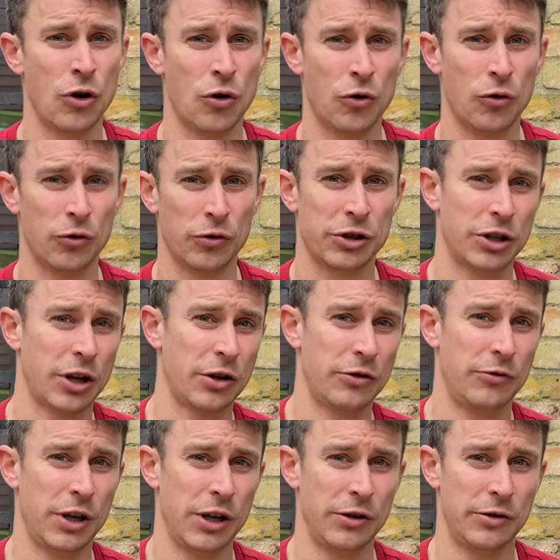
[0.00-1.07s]
also
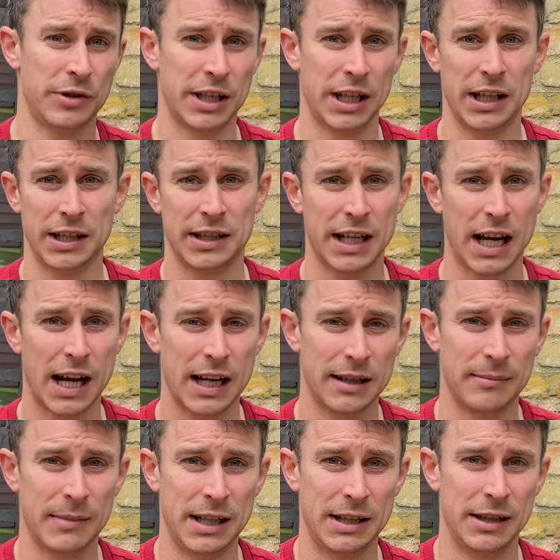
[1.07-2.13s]
uses
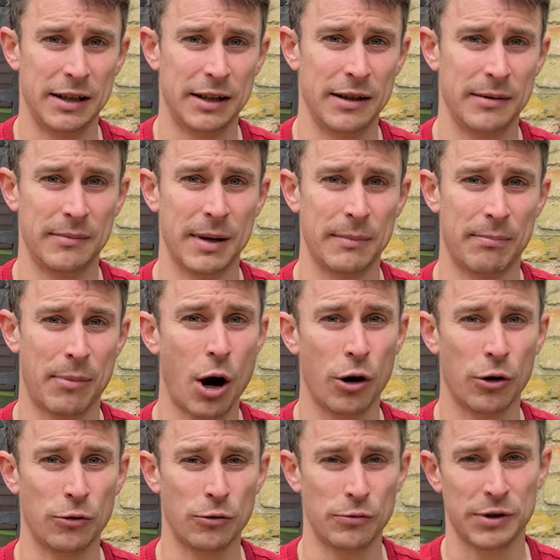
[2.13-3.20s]
aluminium
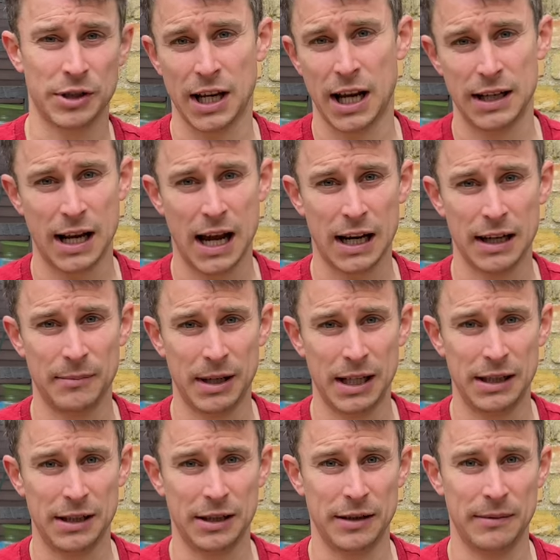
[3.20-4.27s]
poles and
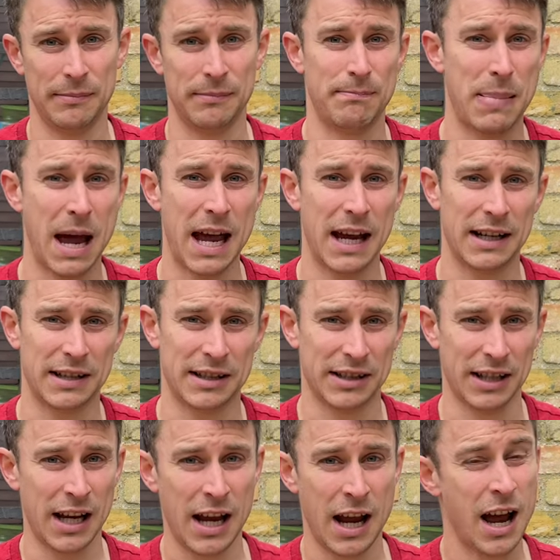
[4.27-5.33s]
aluminium pegs,
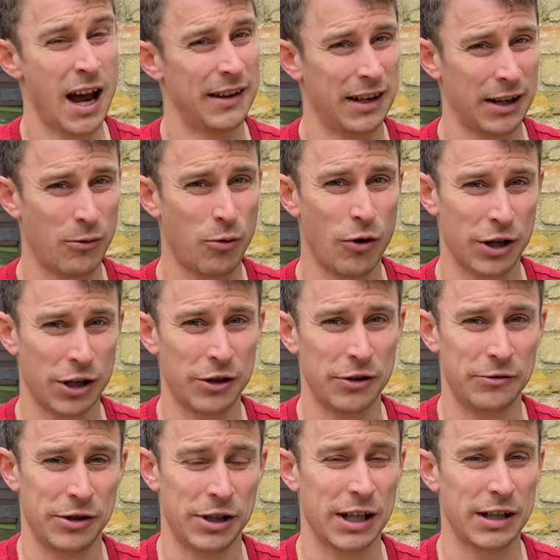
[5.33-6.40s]
and they're quite
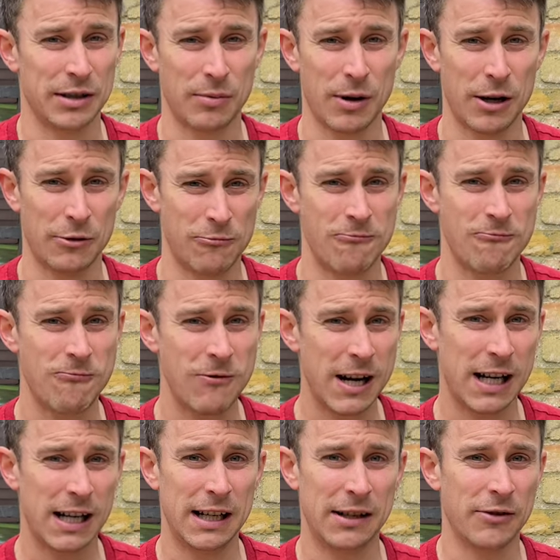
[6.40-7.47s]
Gucci as well.
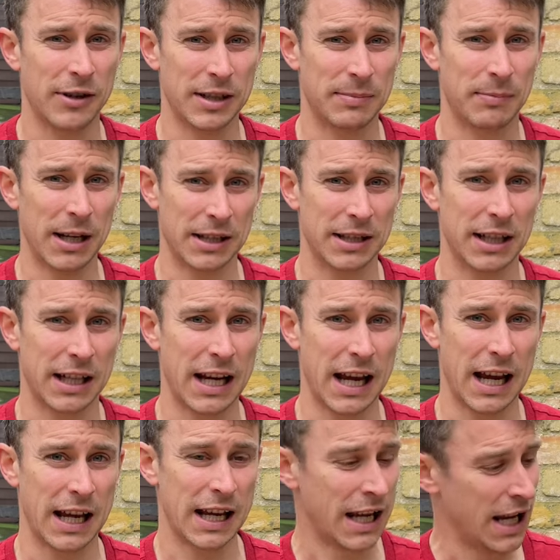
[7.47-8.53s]
Really nice bits of
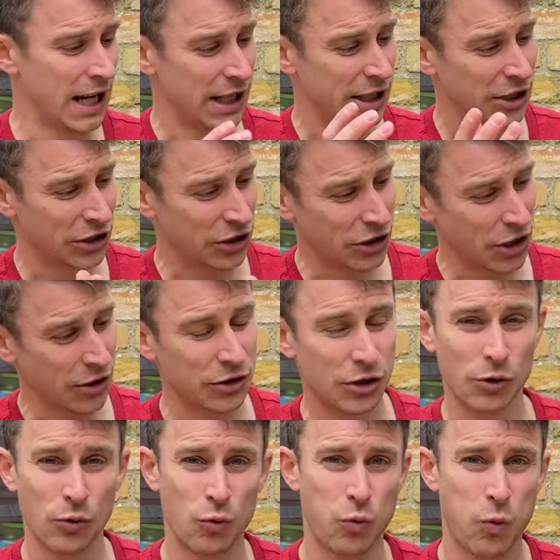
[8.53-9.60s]
kit. Such
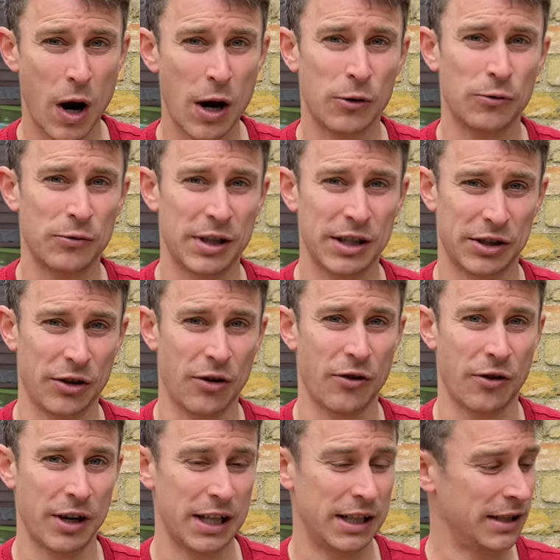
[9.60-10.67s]
a
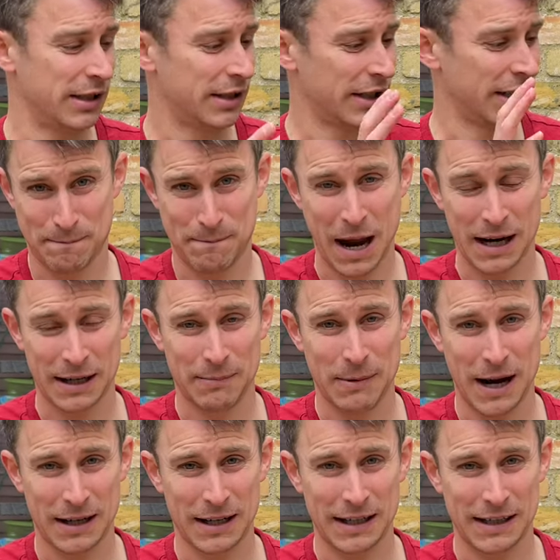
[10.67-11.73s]
well-designed
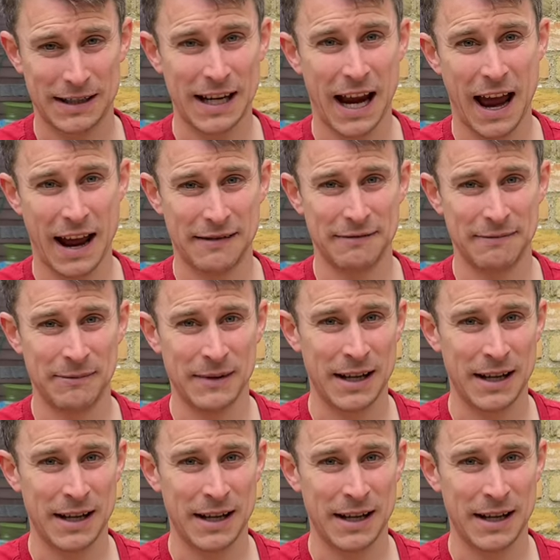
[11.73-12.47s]
backpacking tent.